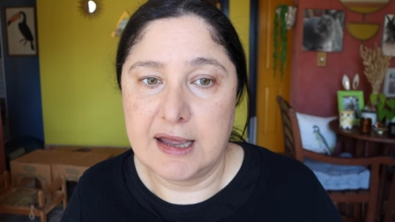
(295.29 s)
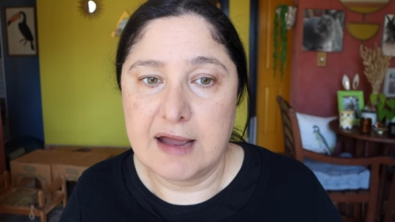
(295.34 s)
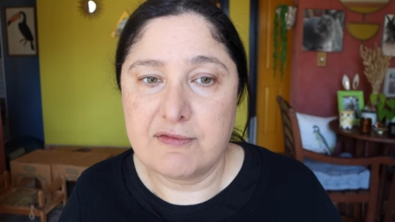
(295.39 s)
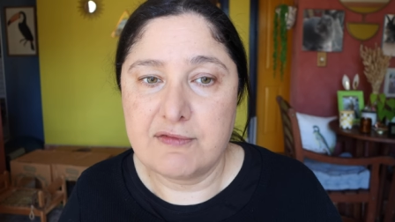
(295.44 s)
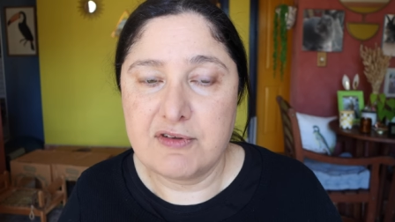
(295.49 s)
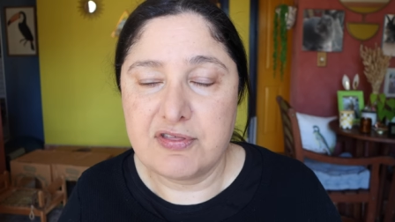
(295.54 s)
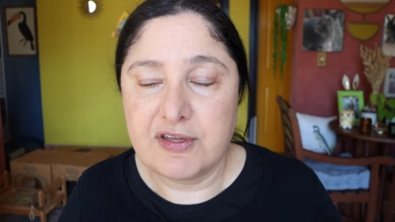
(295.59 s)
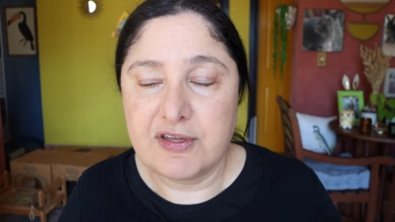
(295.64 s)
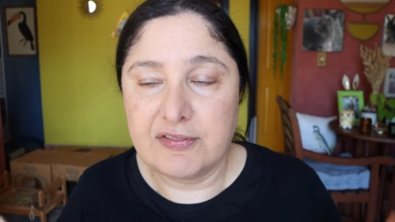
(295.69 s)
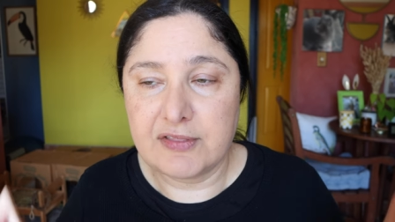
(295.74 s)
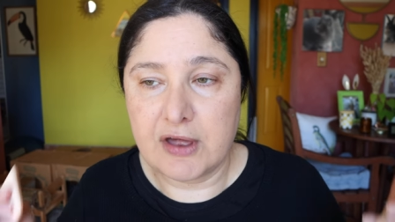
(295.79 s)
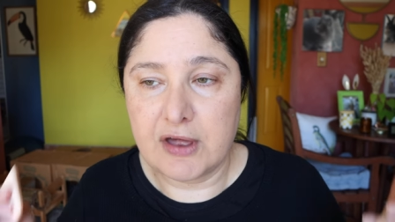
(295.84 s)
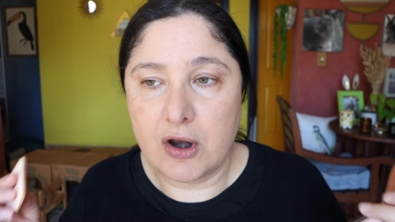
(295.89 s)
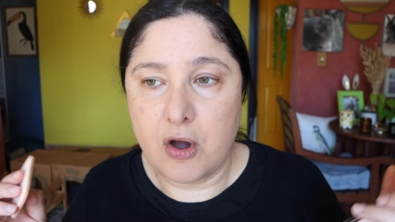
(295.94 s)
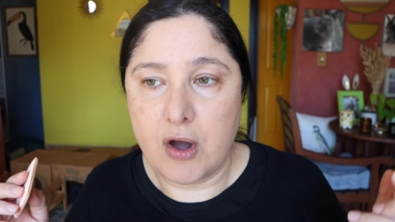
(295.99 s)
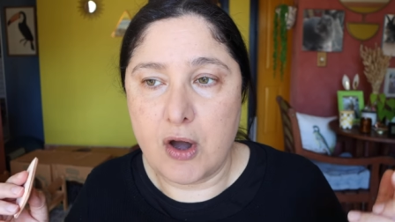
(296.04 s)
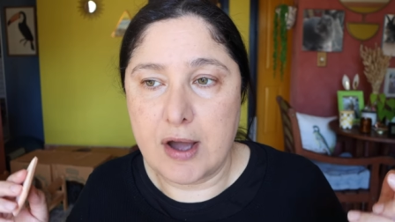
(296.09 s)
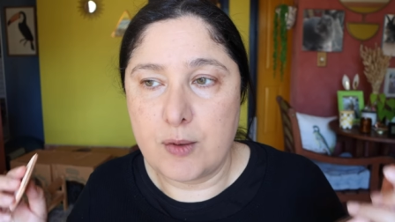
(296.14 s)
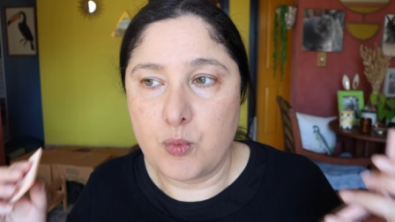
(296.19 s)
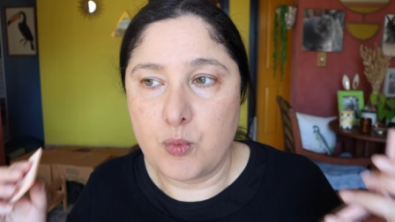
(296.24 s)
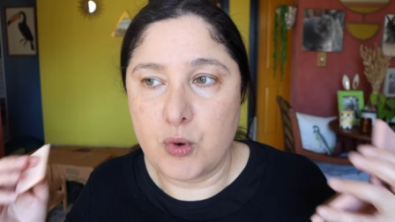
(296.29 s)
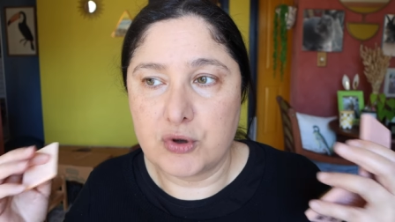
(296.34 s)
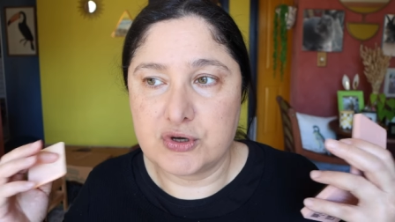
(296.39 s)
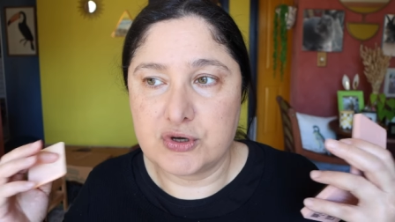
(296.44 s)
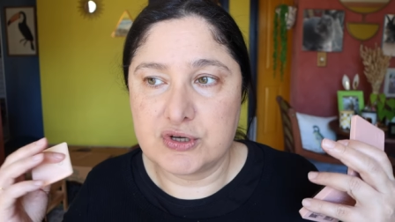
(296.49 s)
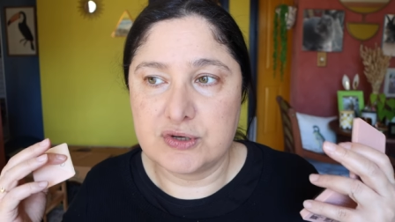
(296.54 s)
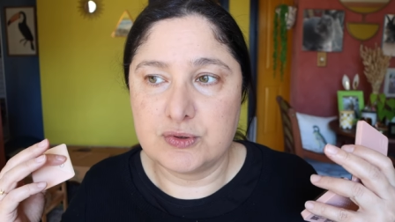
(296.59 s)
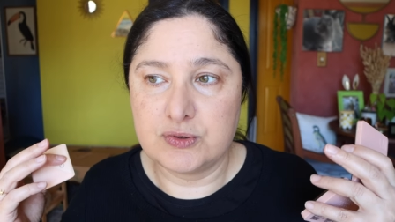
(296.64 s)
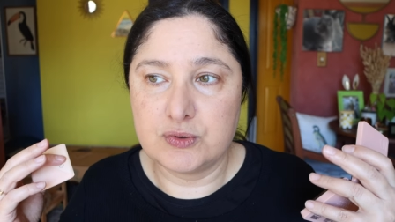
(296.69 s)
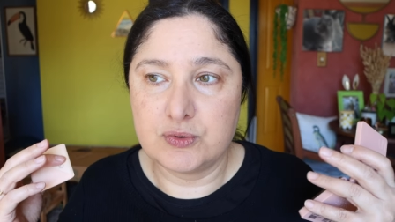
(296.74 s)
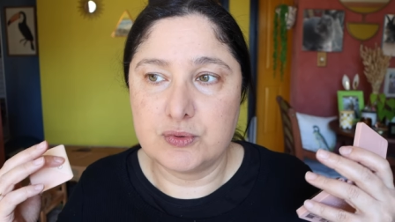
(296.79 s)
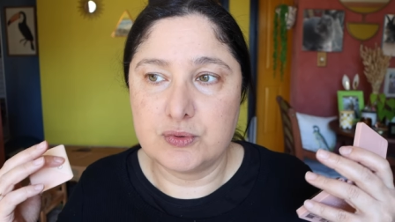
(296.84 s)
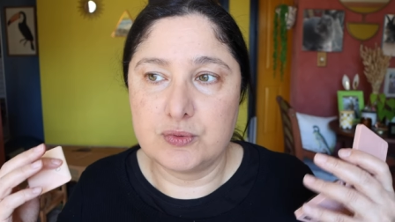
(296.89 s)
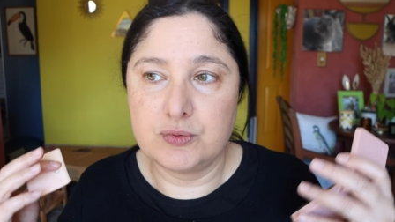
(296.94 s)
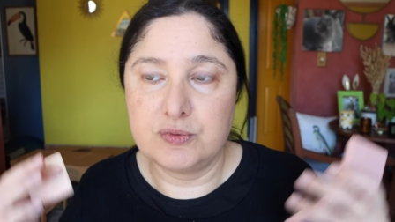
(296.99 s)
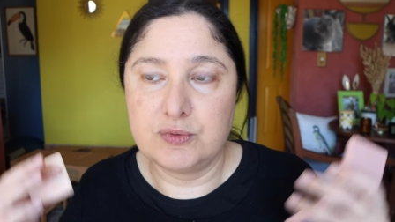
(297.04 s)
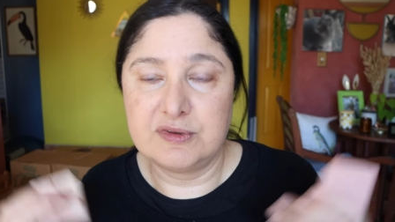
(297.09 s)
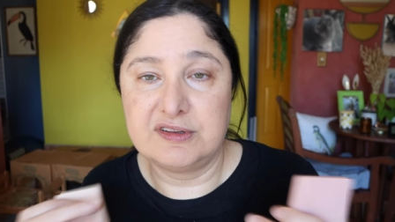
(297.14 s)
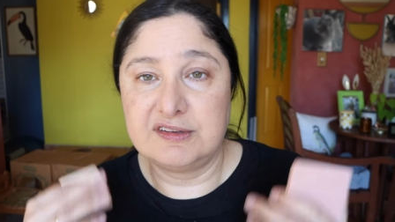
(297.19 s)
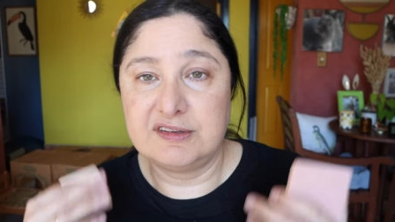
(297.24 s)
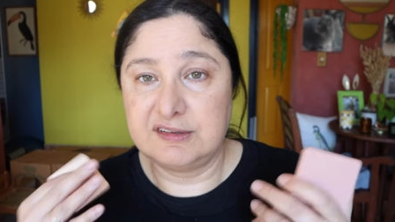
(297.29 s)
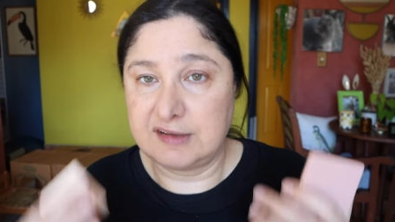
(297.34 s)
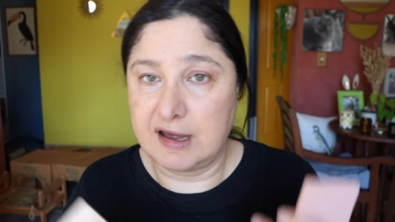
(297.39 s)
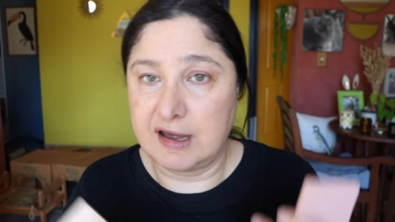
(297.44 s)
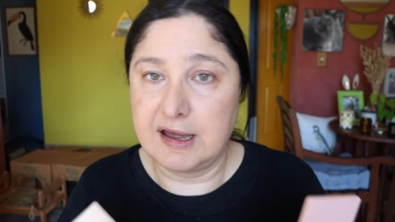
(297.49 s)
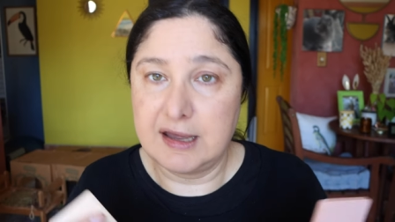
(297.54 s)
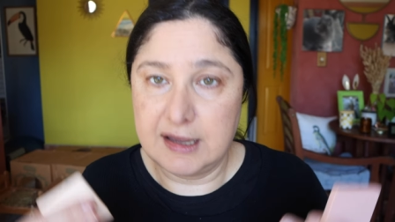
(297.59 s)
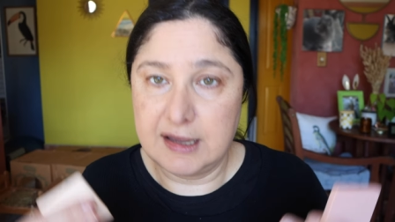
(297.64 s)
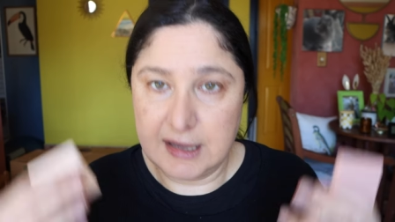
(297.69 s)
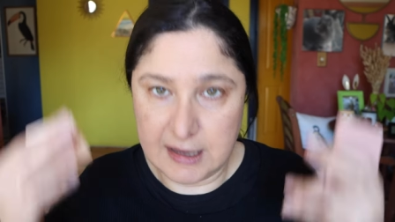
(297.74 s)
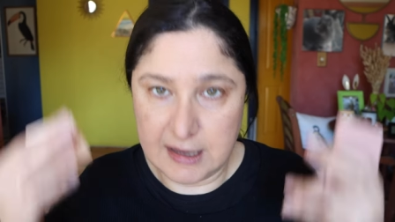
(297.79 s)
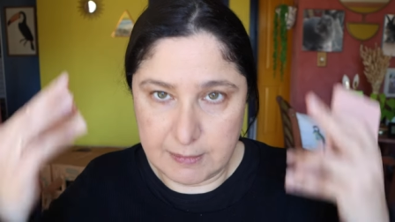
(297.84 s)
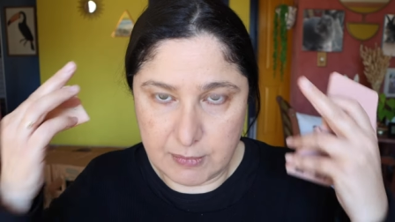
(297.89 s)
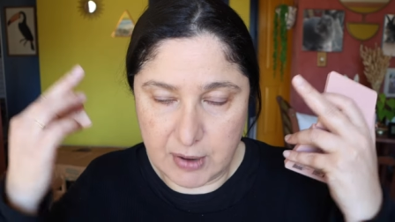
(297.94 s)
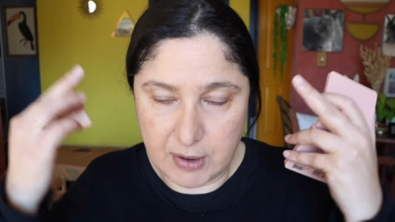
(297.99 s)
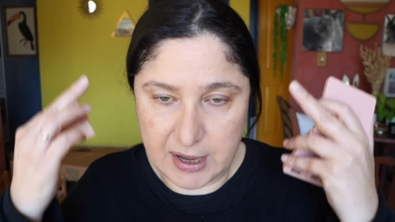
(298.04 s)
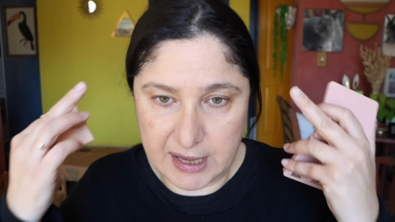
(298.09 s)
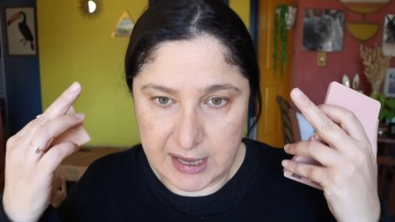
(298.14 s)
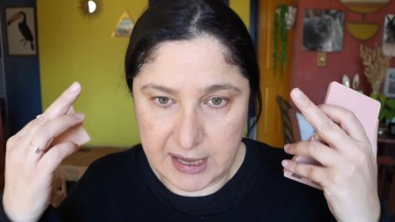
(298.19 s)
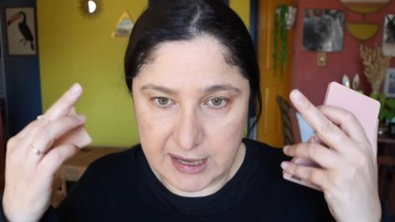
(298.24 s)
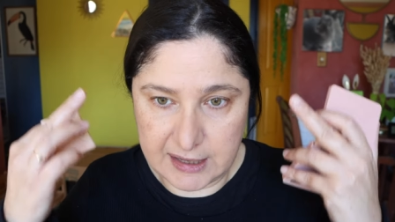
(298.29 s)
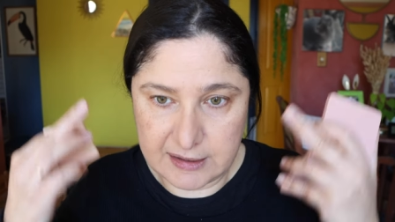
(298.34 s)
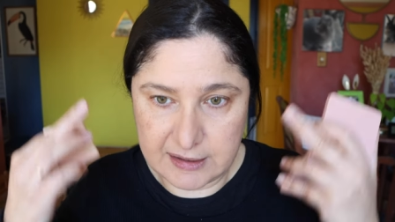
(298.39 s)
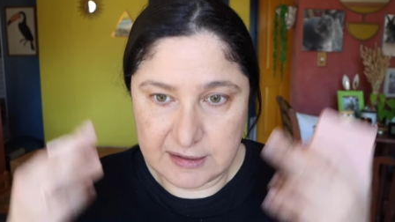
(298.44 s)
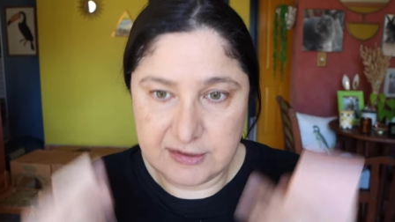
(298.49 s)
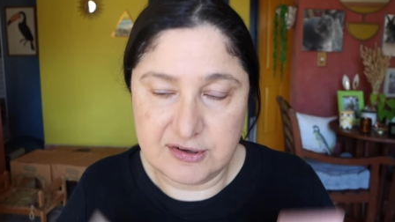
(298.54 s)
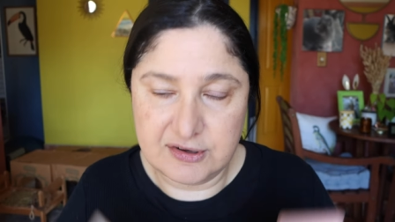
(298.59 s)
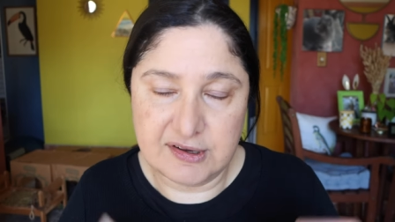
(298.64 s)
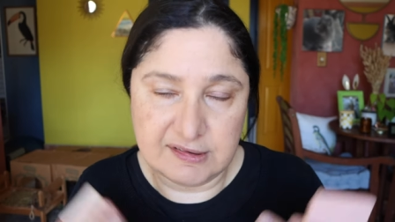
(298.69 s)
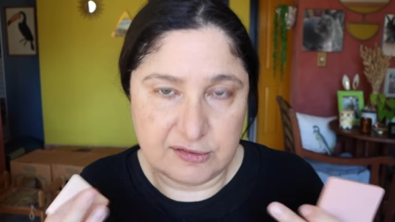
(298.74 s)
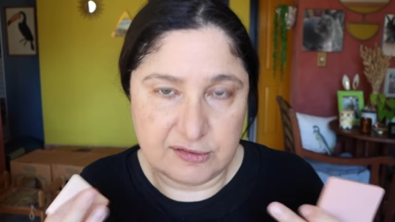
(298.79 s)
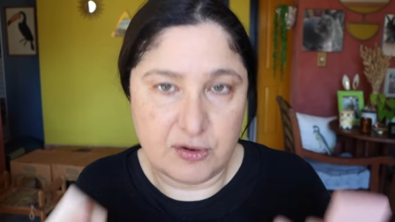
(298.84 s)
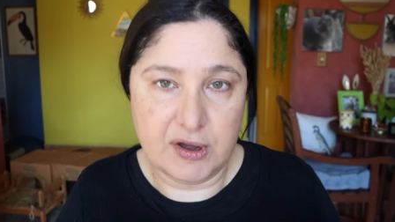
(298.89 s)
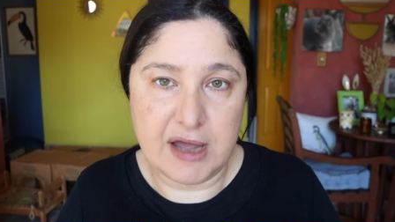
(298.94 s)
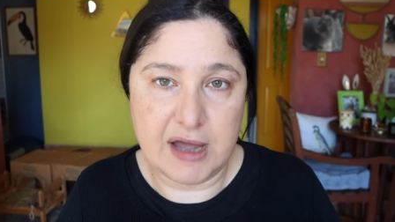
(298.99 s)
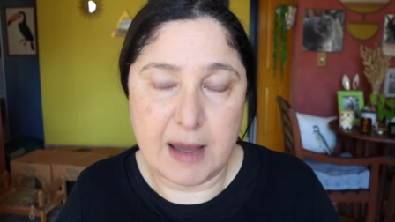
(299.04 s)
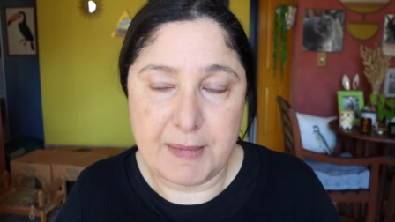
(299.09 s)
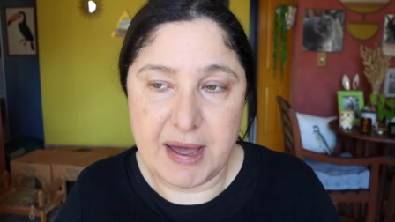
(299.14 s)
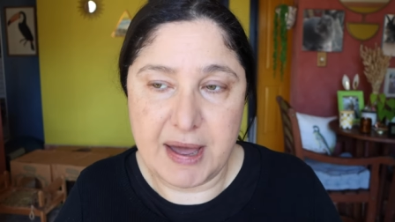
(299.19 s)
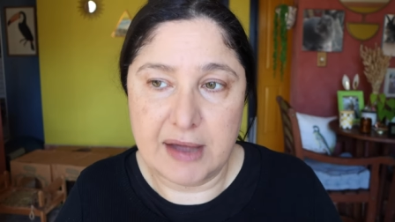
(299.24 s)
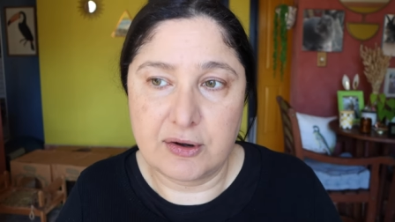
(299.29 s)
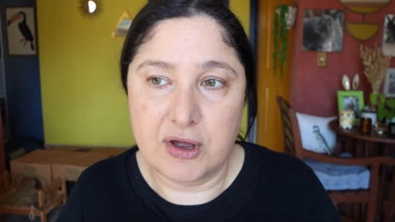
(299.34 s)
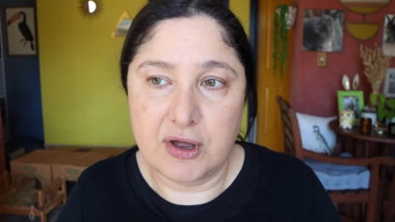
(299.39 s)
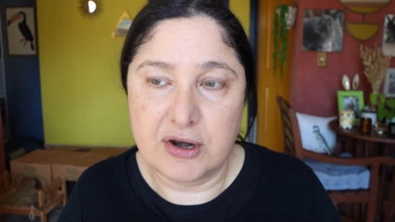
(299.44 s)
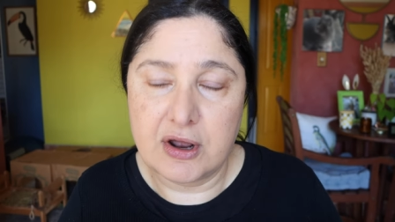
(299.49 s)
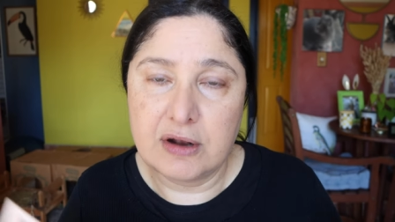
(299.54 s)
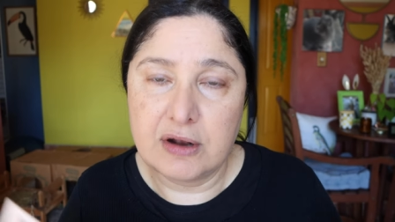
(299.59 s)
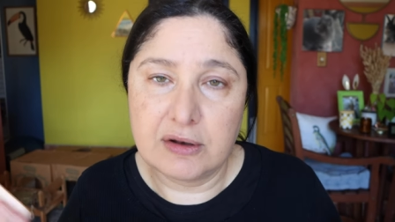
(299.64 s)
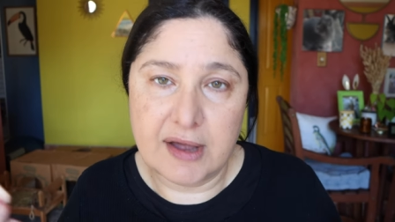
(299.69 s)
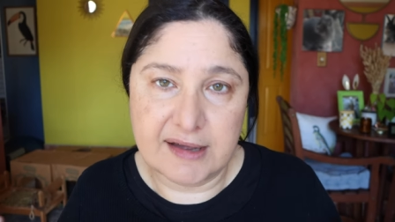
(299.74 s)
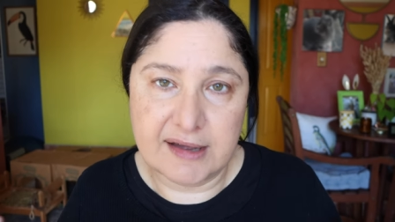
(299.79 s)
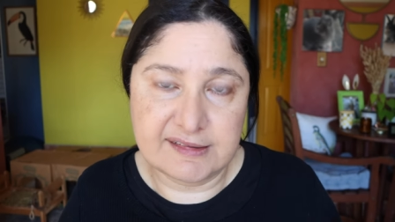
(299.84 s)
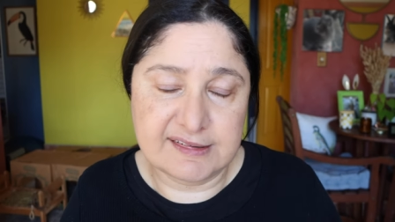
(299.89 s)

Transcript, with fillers: Everything that I want to say in my head does not come out and I don't like